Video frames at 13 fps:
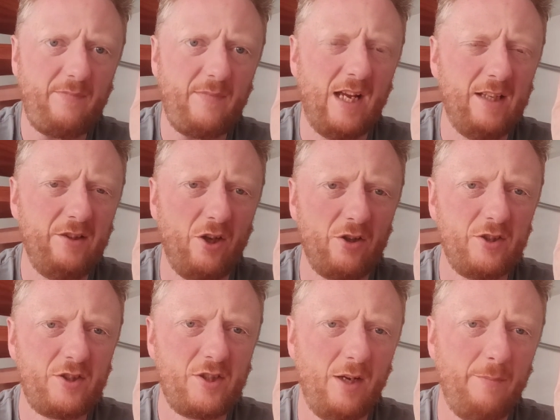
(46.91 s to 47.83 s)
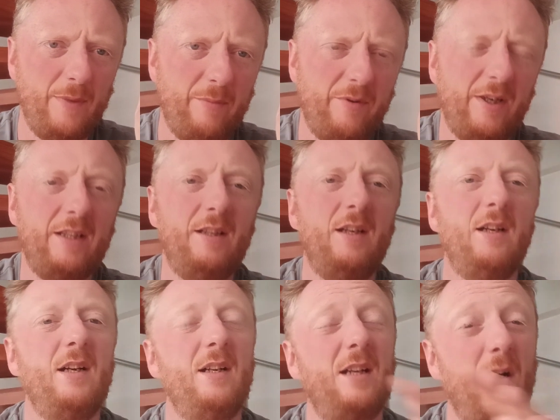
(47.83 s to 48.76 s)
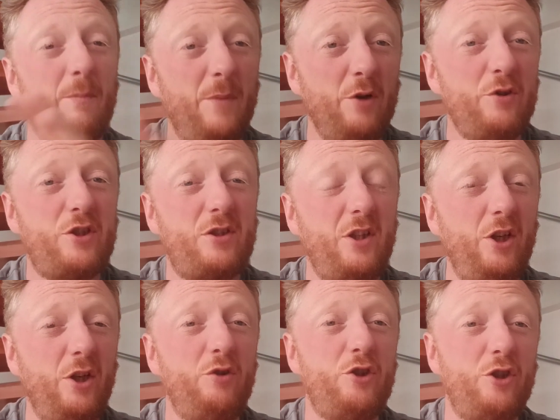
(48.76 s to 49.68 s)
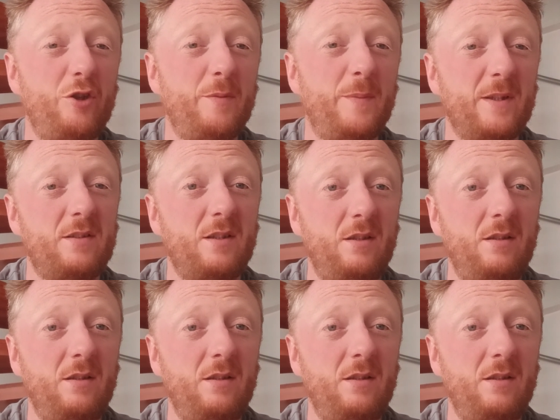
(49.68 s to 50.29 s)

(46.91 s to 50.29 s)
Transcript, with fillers: and long-term memory. Now, most YouTubers